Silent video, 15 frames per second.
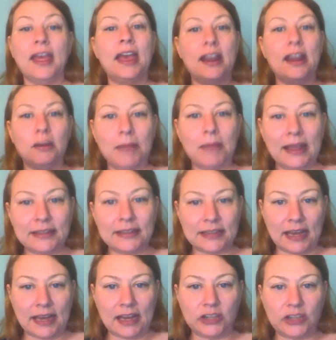and our
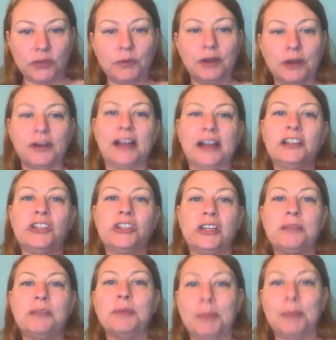backstage, where we're
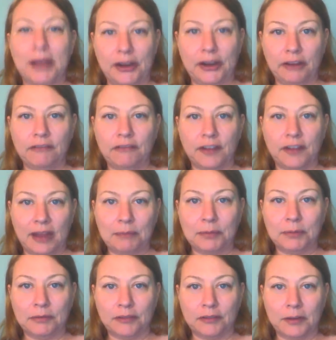actually preparing for that
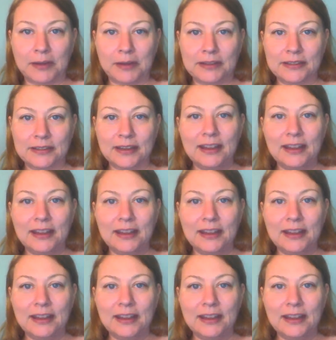performance.